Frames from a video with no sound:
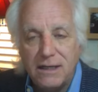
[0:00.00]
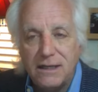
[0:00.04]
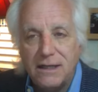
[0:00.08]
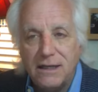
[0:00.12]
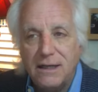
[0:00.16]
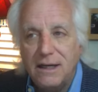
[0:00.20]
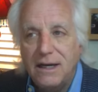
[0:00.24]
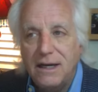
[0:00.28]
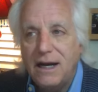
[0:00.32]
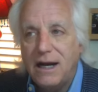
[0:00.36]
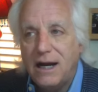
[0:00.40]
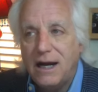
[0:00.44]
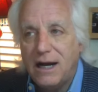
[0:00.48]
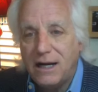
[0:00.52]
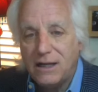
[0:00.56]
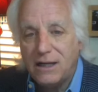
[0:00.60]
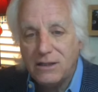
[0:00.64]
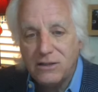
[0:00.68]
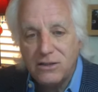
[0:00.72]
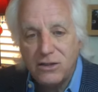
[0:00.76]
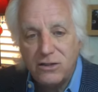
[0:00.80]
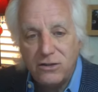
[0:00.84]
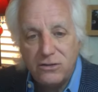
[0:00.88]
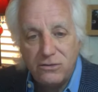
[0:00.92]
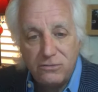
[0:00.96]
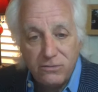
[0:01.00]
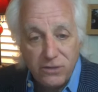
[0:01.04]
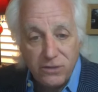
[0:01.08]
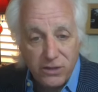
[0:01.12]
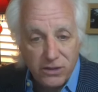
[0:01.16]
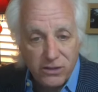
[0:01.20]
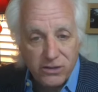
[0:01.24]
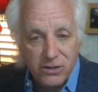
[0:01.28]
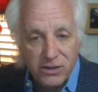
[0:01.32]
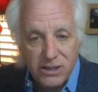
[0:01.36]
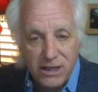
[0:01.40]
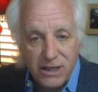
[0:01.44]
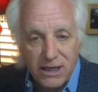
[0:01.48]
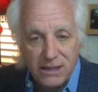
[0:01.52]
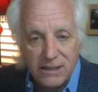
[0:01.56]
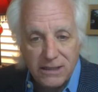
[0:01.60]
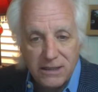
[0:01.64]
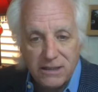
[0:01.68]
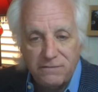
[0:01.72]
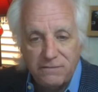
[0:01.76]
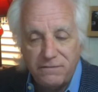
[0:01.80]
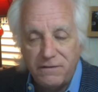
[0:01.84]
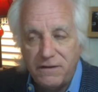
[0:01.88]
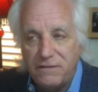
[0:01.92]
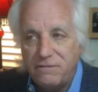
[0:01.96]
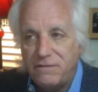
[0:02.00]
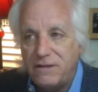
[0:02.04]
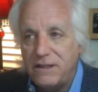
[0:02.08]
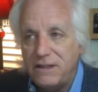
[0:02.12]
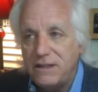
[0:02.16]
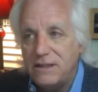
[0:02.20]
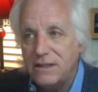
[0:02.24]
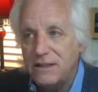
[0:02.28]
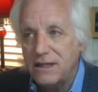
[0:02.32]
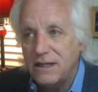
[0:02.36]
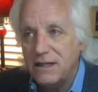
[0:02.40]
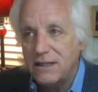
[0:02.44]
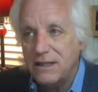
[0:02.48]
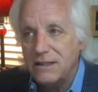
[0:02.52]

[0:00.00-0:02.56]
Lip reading: I'll do your stock's at 50 cents.